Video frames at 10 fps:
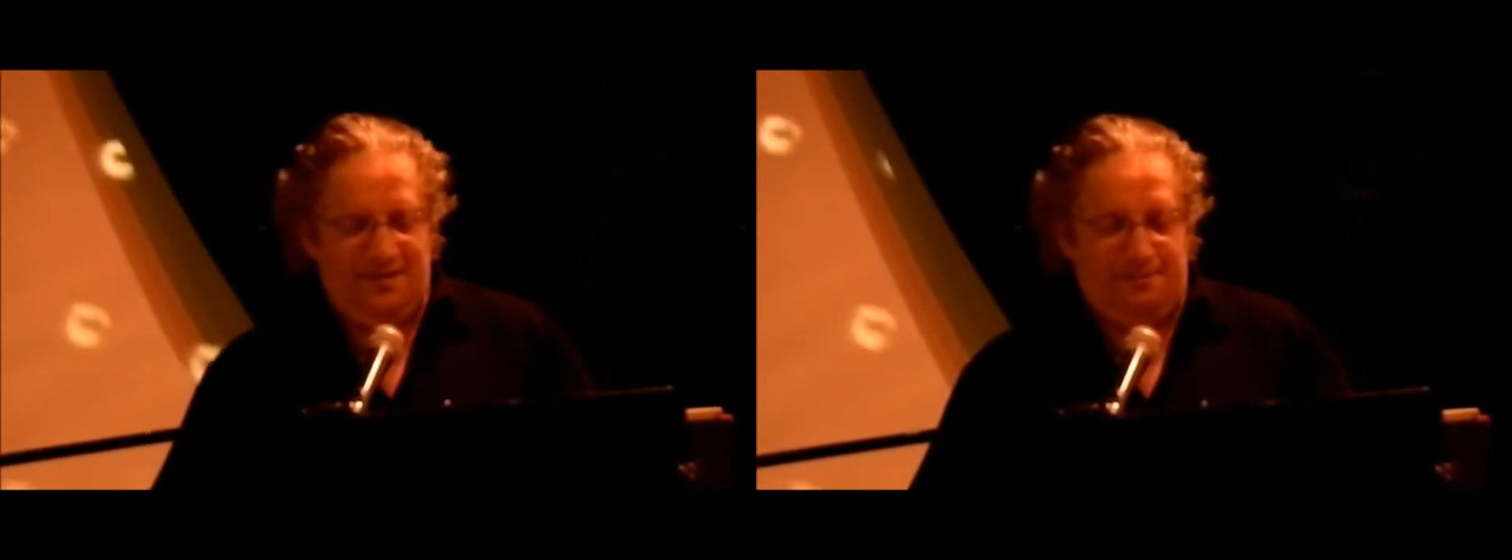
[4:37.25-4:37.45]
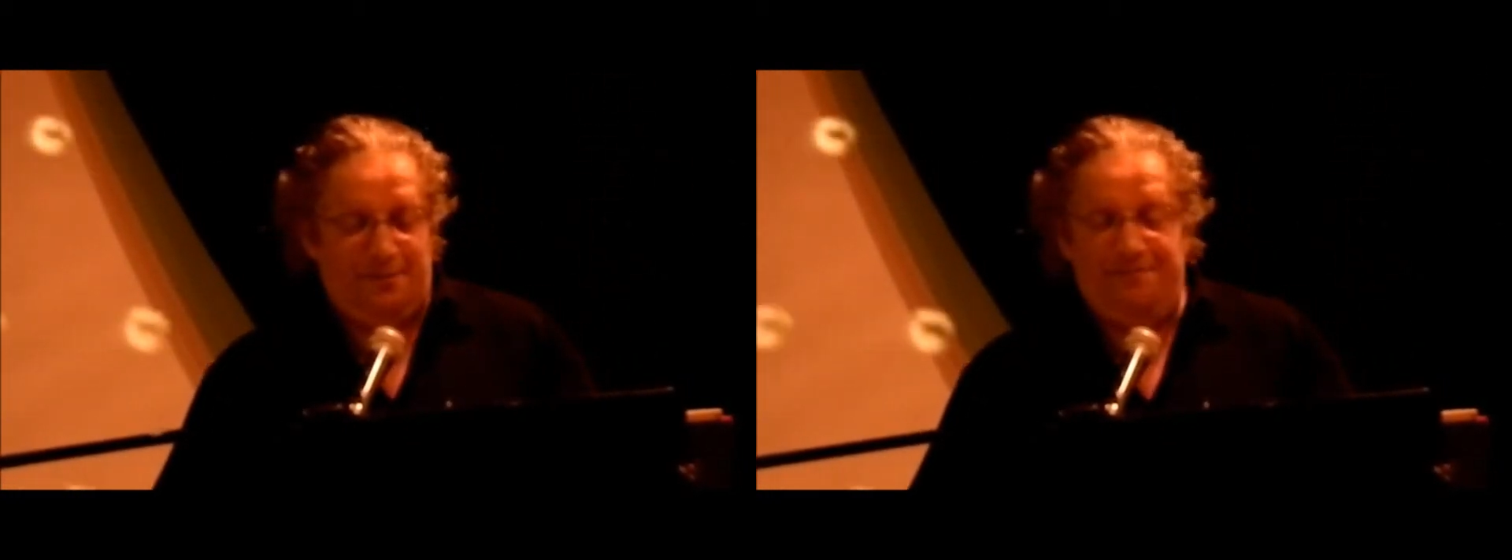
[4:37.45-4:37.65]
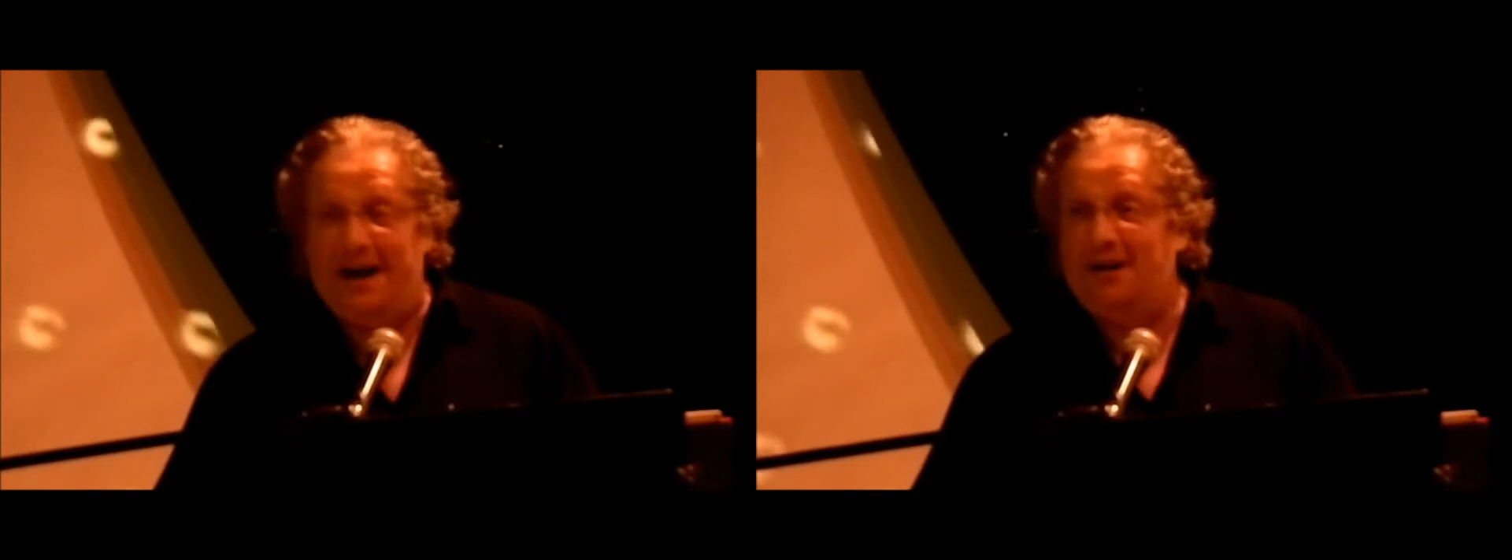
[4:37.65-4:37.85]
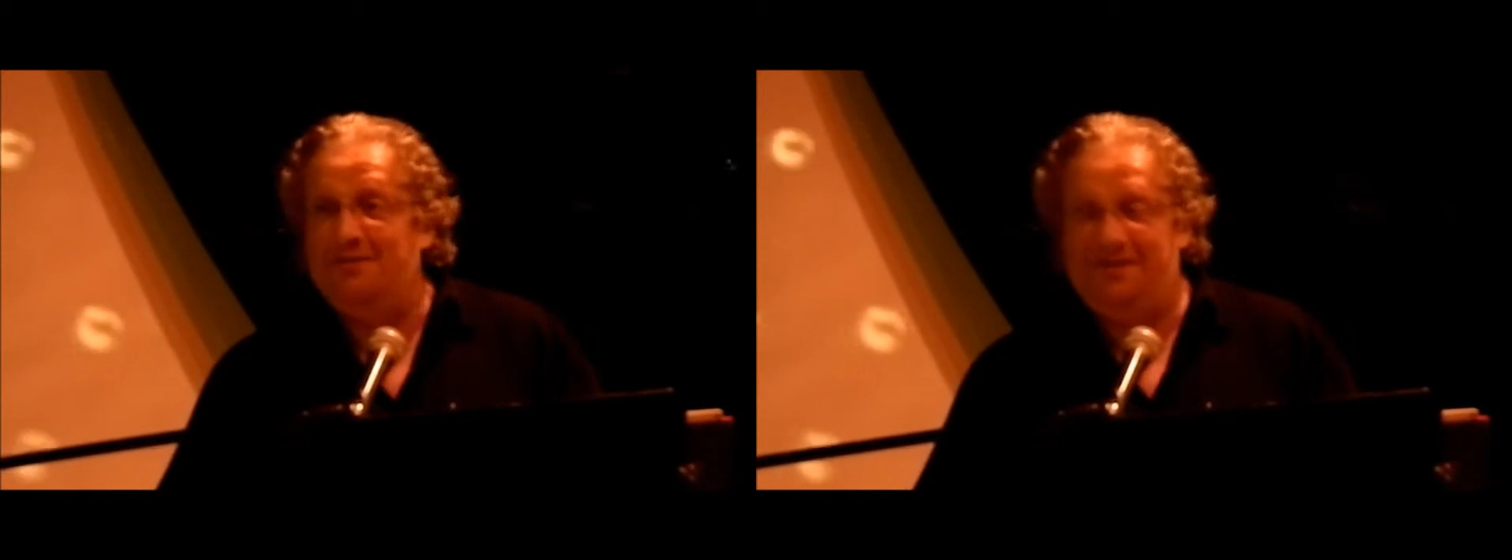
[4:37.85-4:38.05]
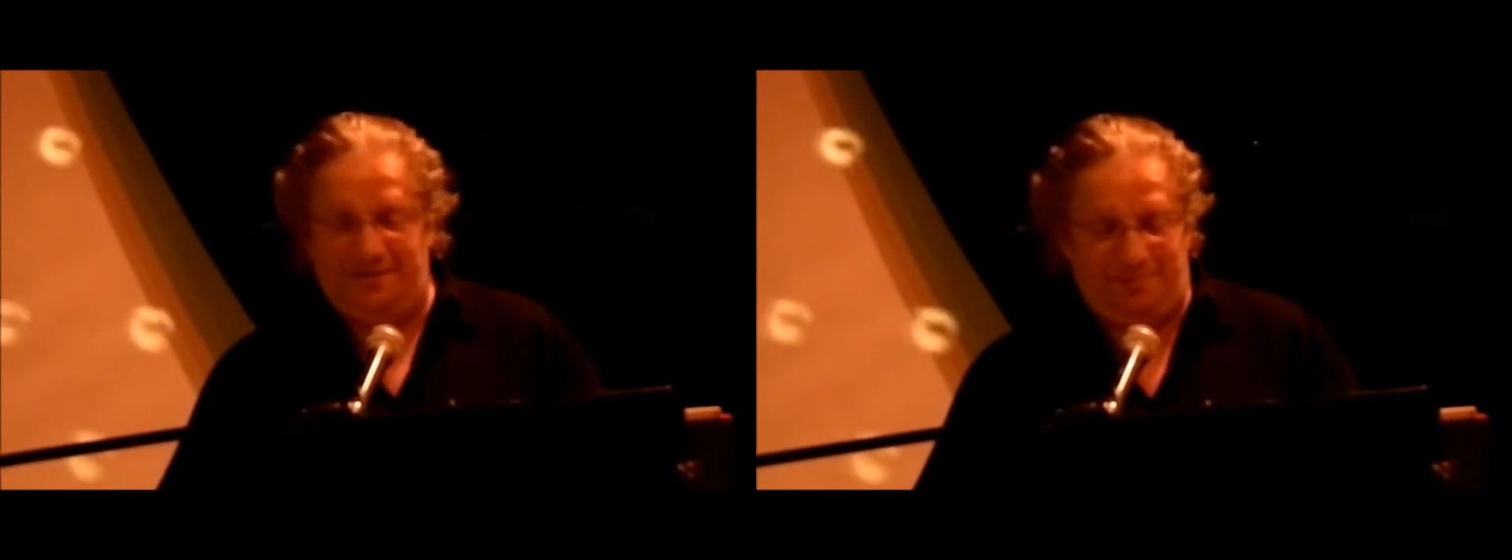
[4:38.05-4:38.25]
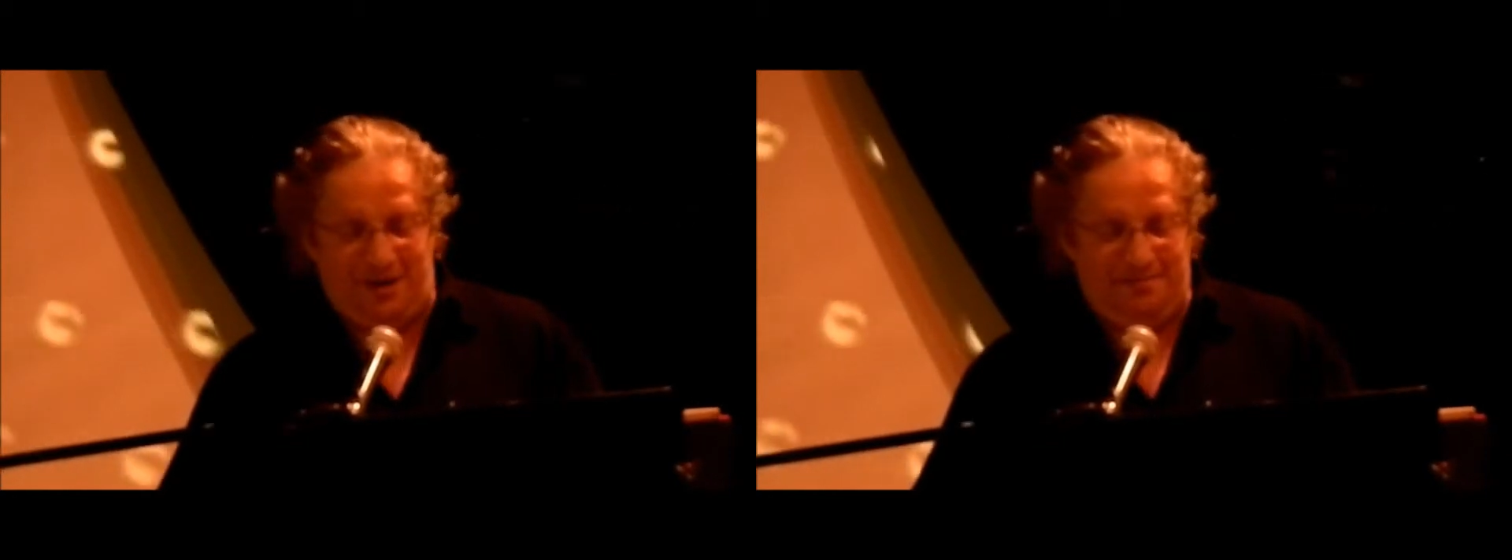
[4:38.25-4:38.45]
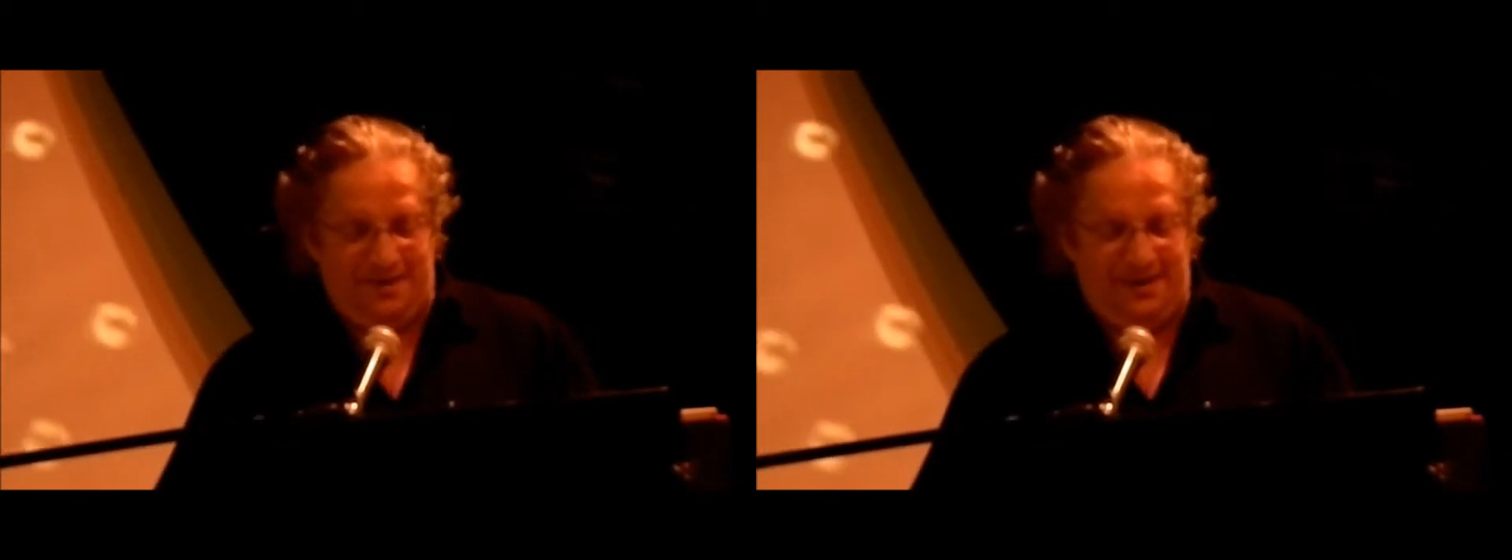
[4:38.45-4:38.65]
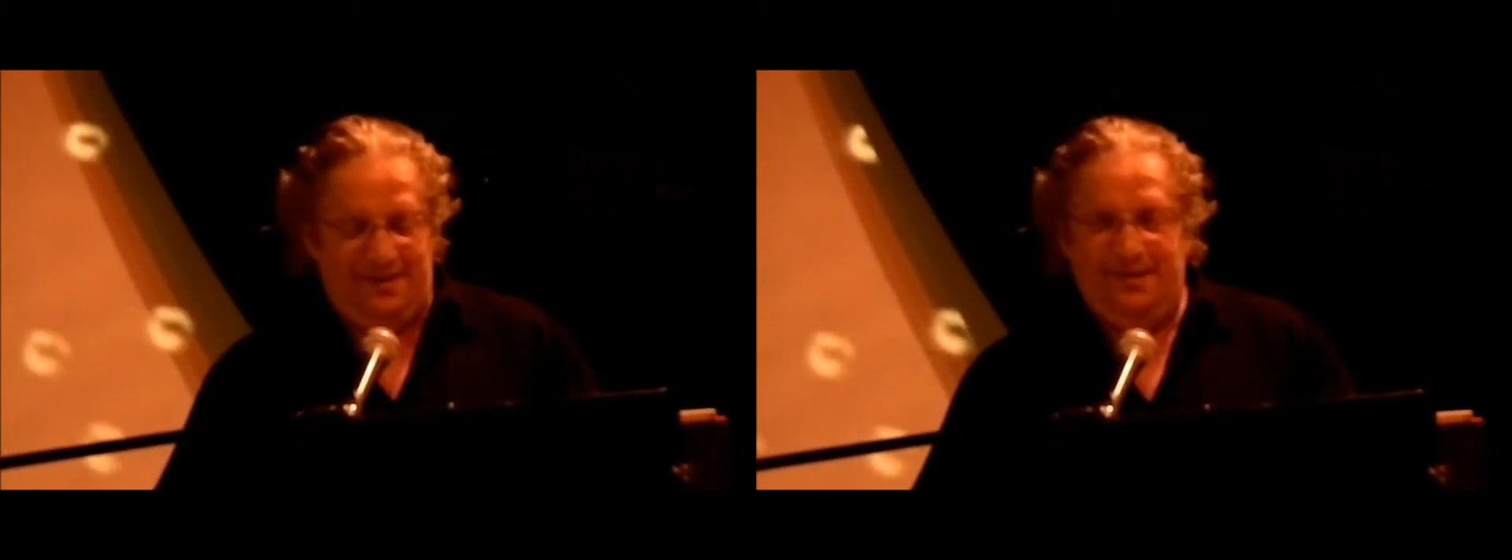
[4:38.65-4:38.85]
profound disappointment,